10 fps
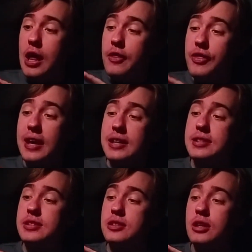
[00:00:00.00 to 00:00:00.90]

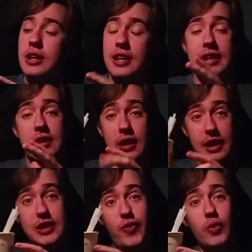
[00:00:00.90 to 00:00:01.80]
This
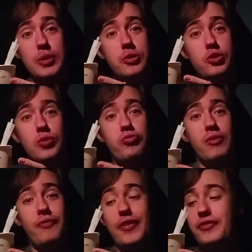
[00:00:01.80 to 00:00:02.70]
is filled up to
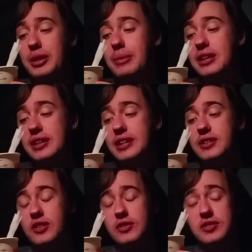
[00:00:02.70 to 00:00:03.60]
250
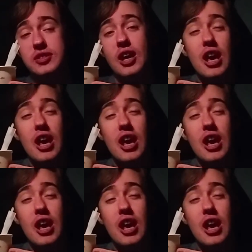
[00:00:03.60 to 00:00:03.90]
millilitres,